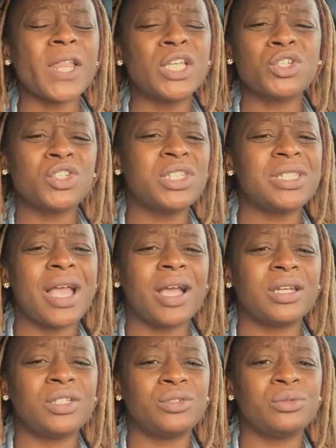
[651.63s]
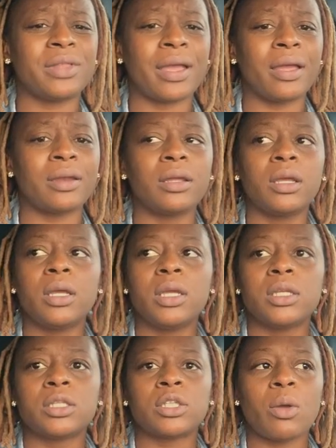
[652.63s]
So she's not going to do that.
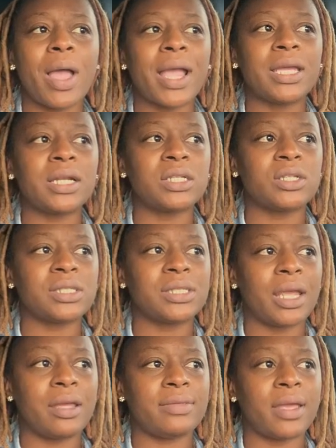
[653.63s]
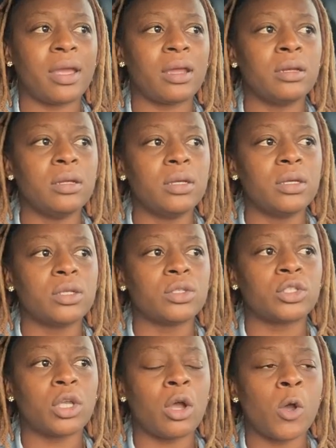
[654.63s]
So I can understand that.
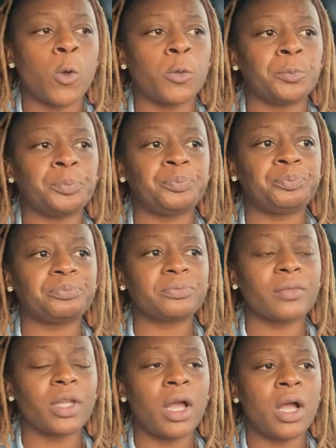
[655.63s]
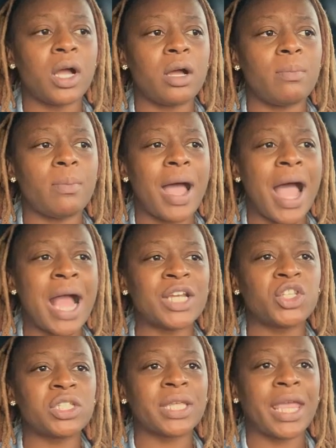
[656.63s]
So I
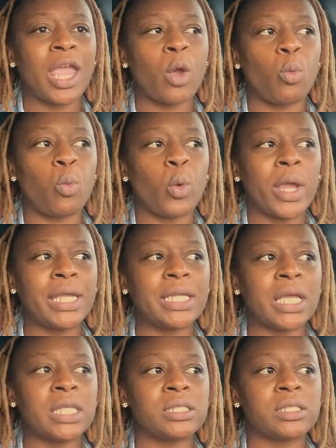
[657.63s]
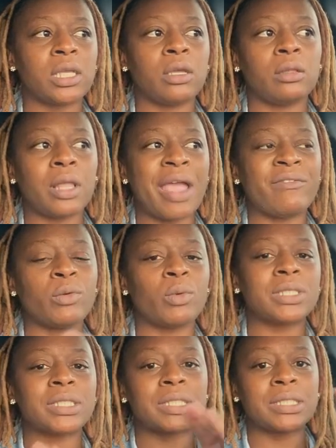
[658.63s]
just can't wait until
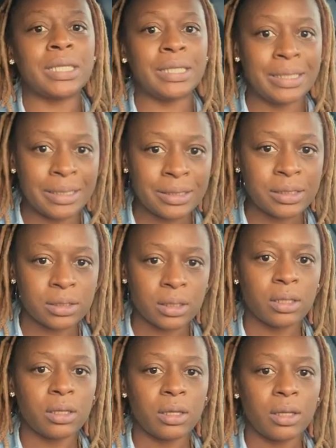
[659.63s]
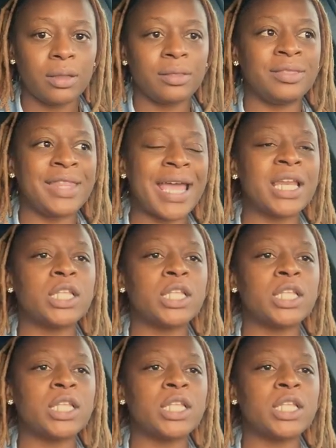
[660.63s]
everyone sees that